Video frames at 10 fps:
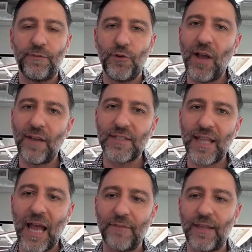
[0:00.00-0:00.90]
If you have
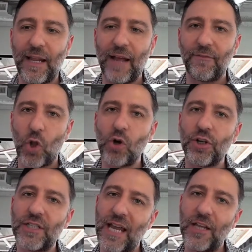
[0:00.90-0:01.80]
staff that have
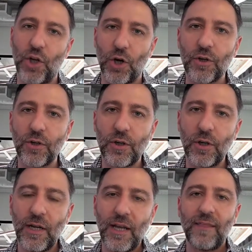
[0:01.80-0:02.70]
longer tenure,
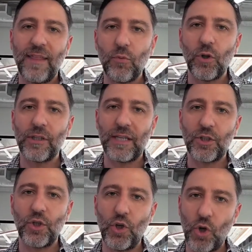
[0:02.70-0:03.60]
they will get
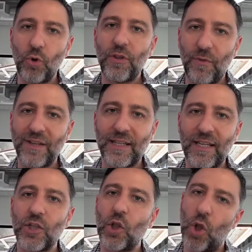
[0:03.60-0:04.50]
to know the
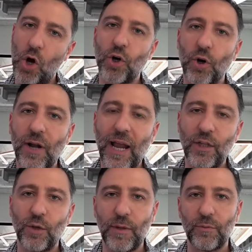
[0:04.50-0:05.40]
residents longer, and
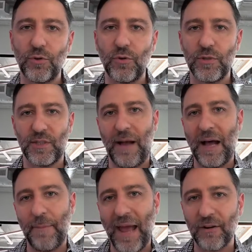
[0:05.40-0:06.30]
they'll be able to
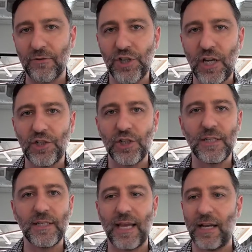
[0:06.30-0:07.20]
spot pattern
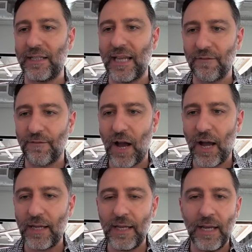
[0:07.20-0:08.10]
changes and identify